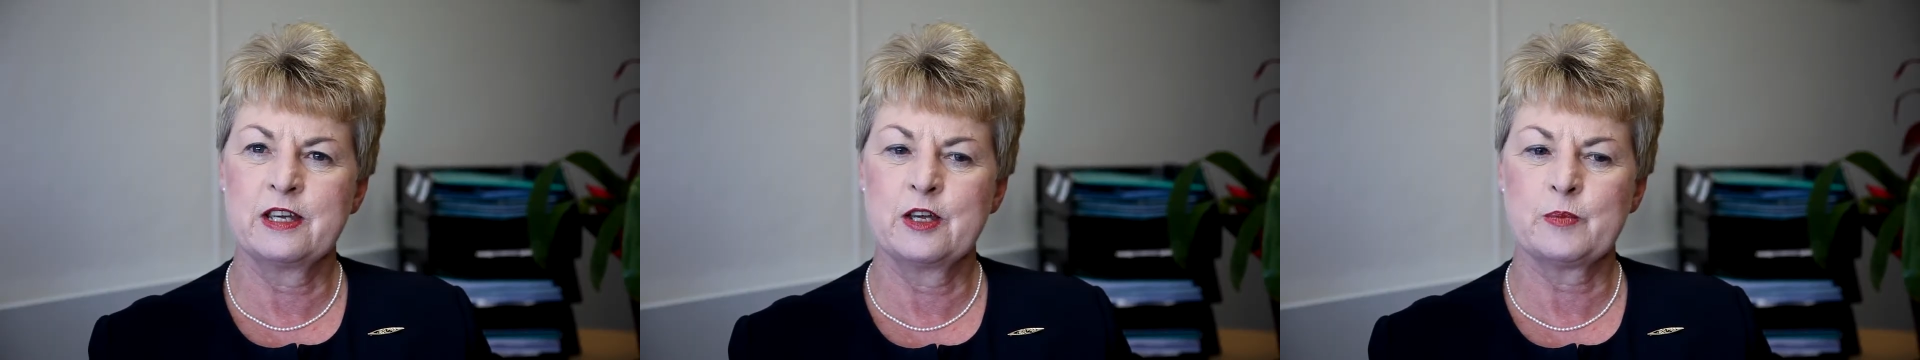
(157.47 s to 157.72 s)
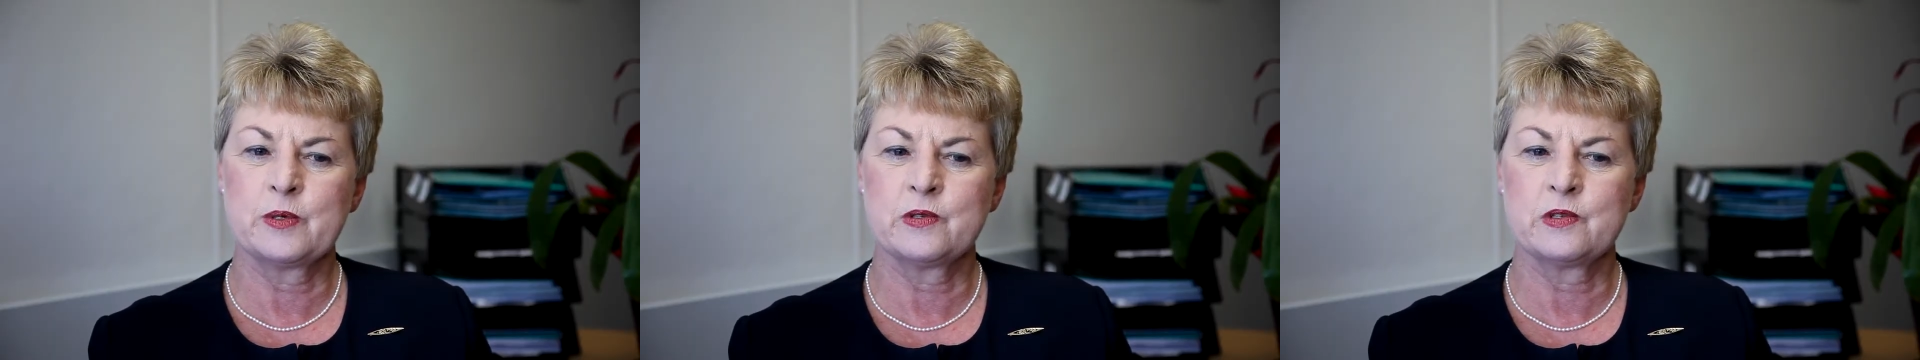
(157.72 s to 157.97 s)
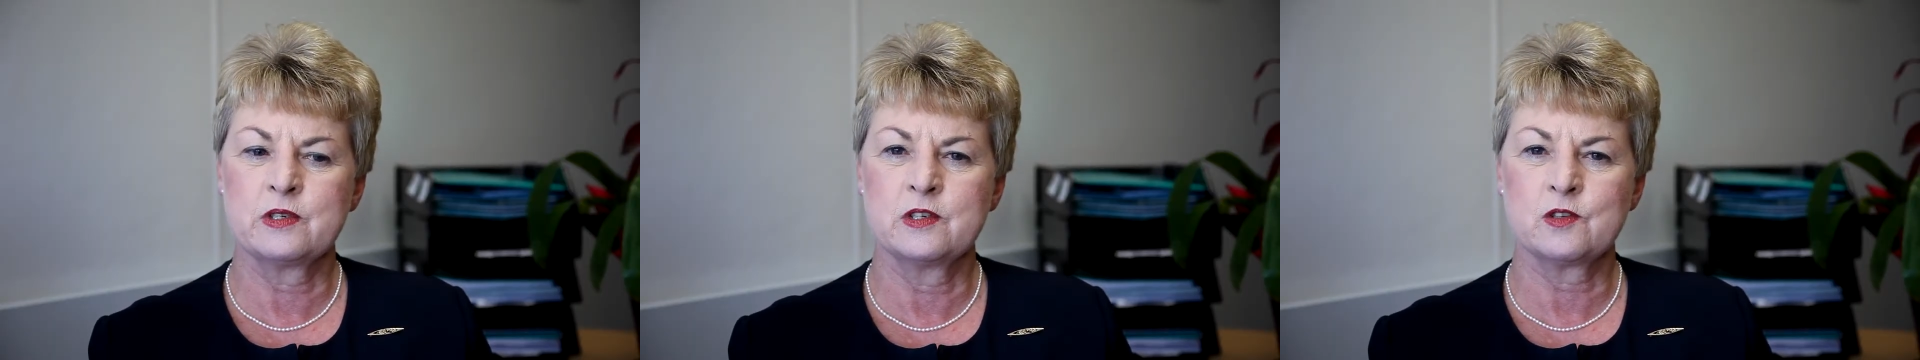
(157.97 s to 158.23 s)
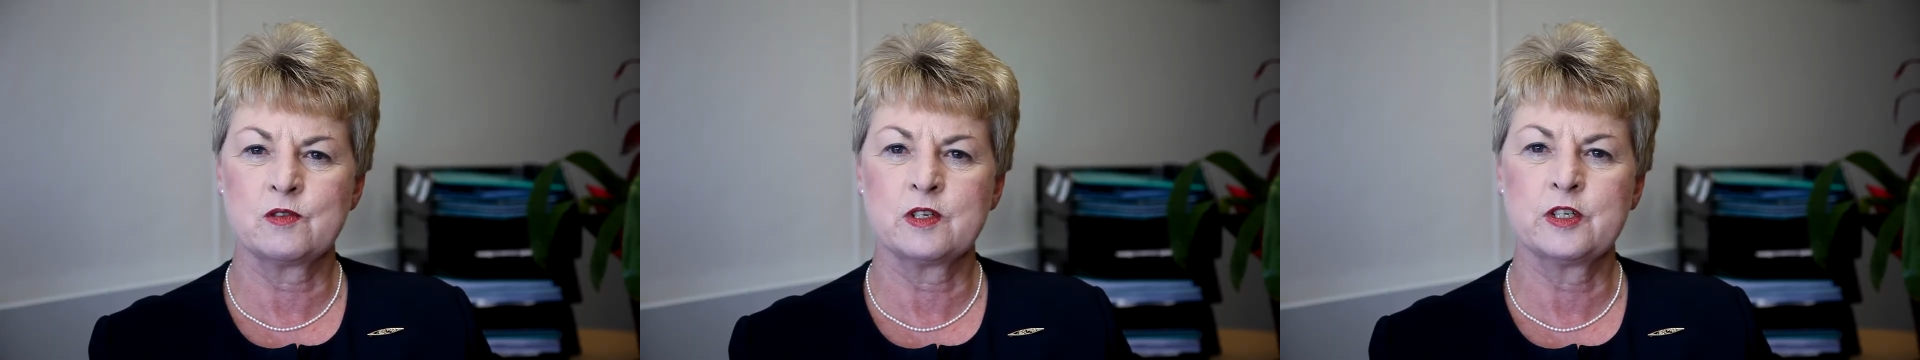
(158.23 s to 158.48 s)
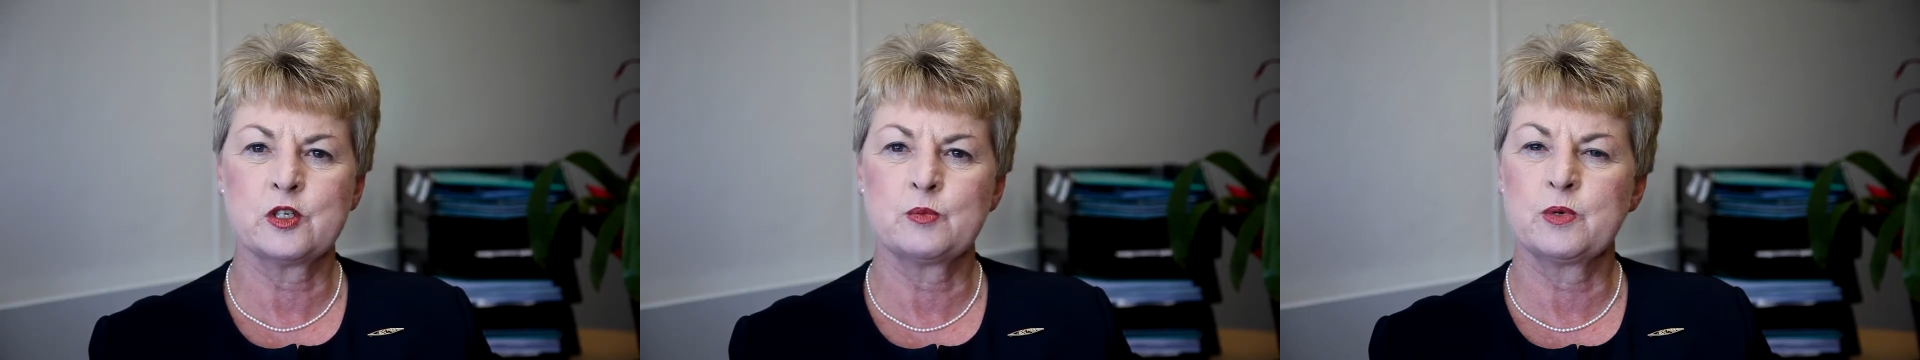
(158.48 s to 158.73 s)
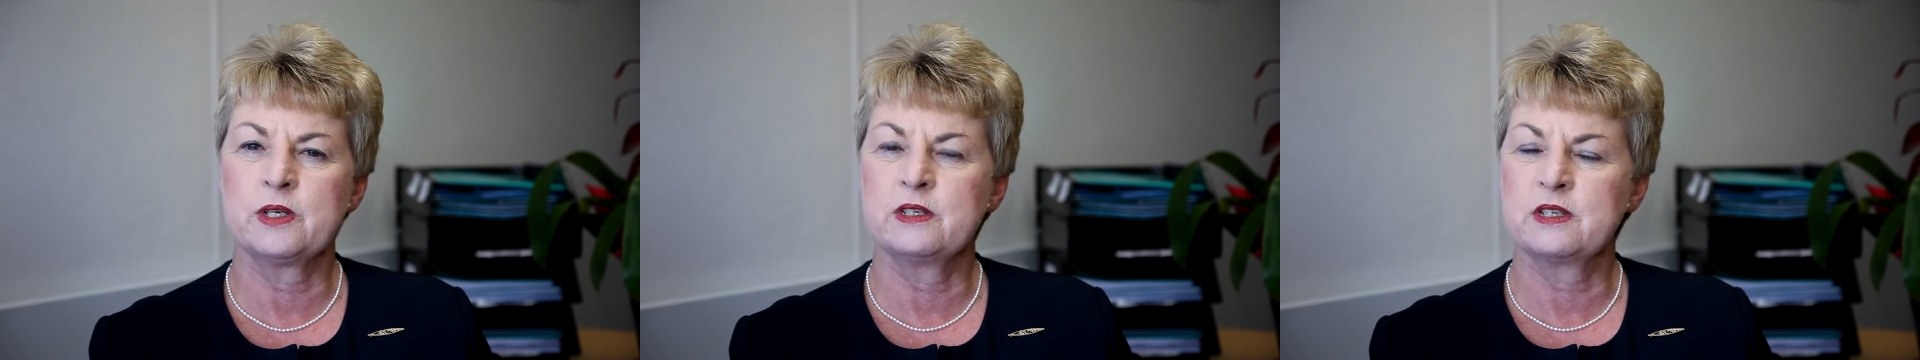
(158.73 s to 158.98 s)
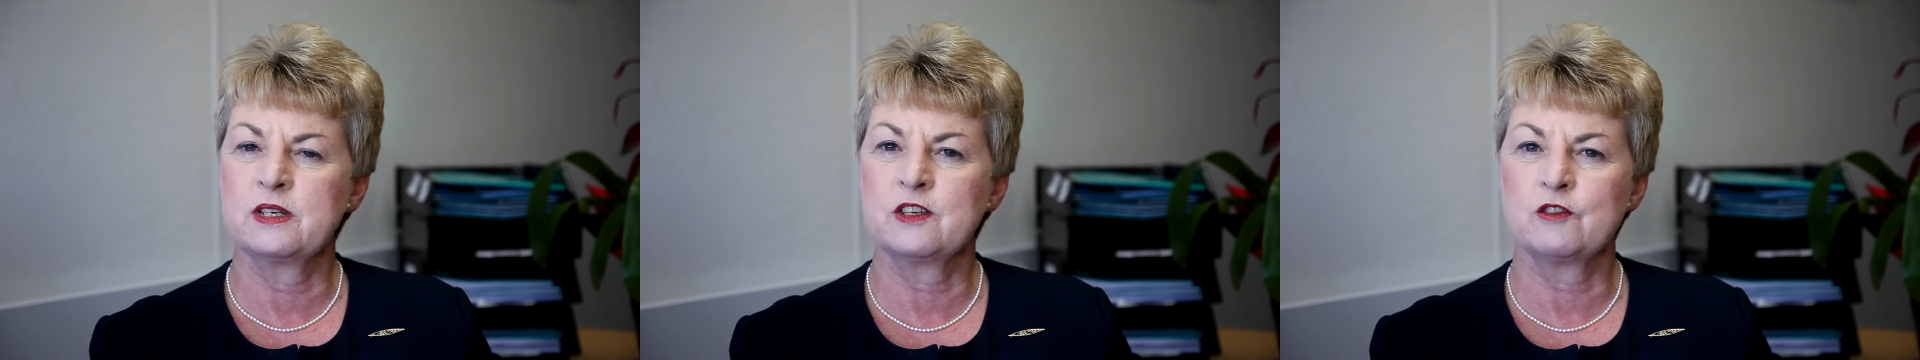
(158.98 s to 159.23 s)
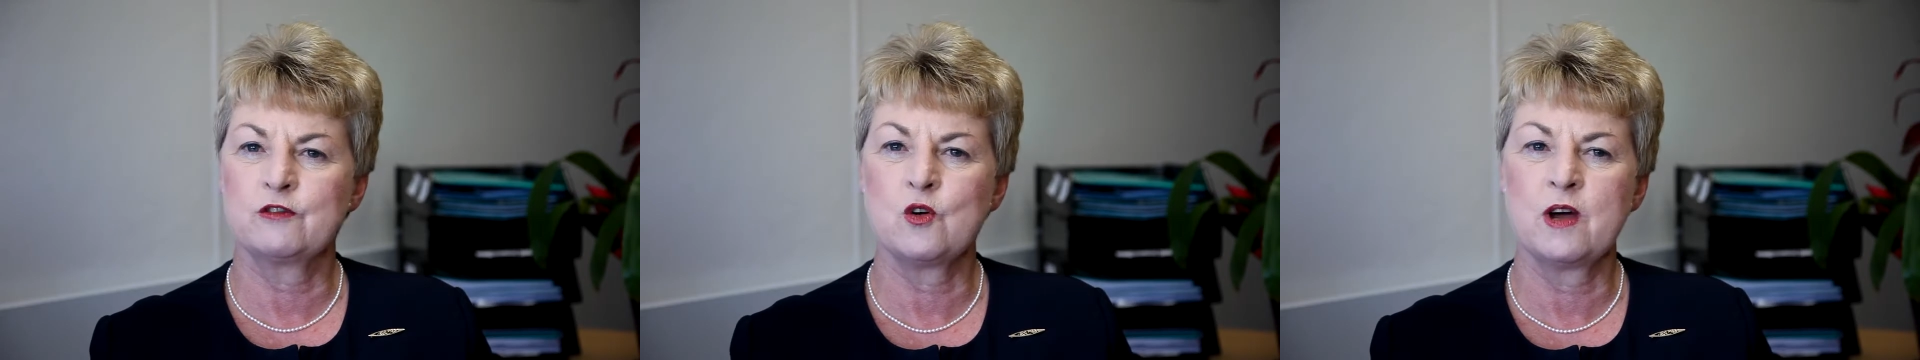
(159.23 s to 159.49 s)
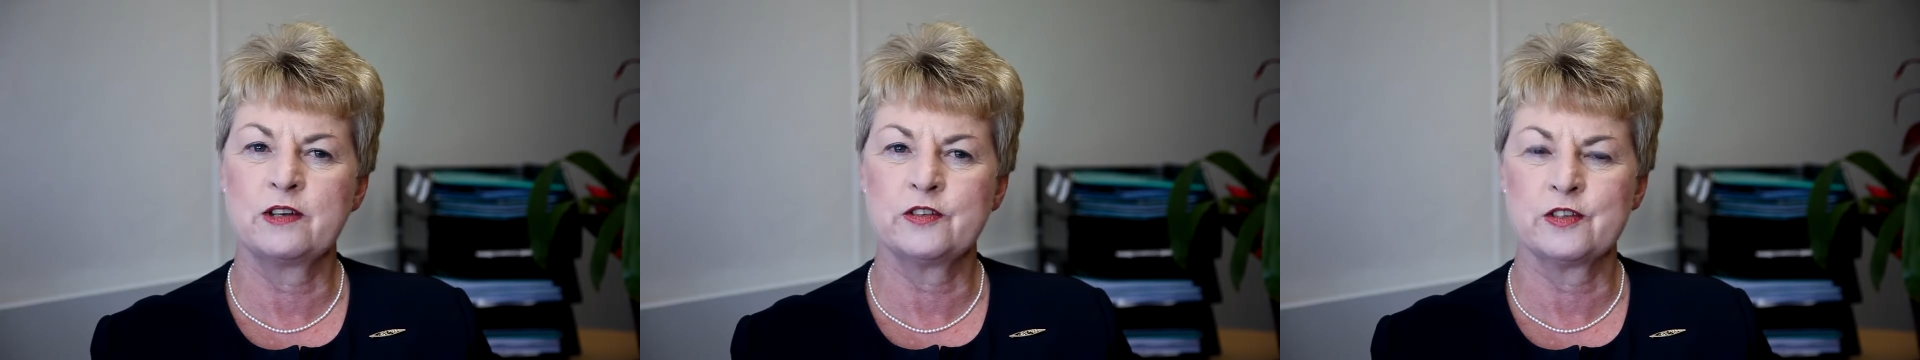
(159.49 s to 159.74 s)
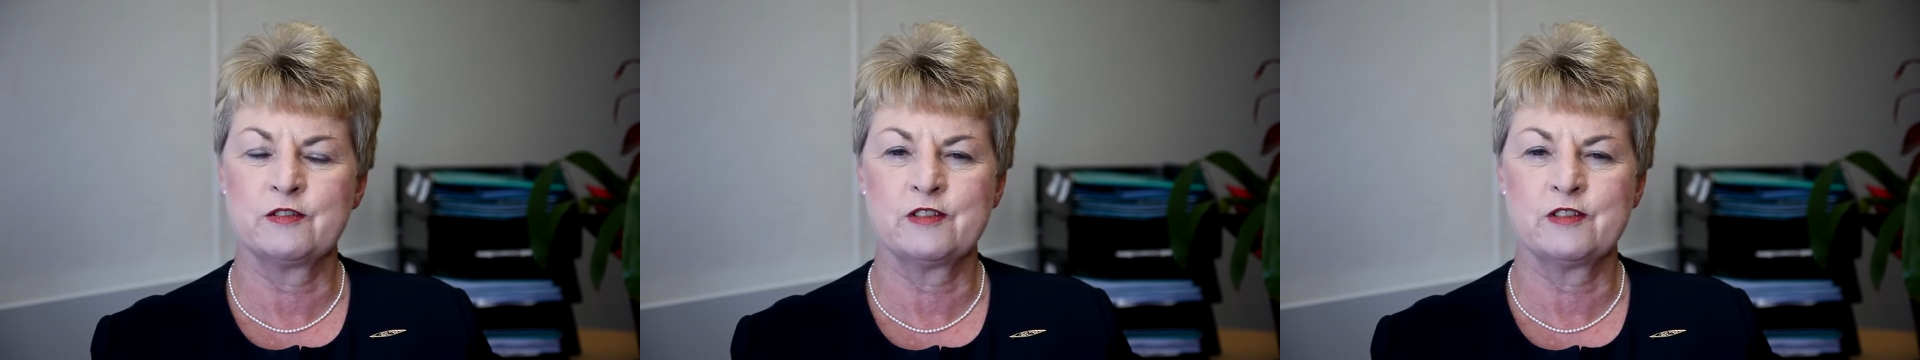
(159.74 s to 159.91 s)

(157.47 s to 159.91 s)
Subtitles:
campus is really to bring together 400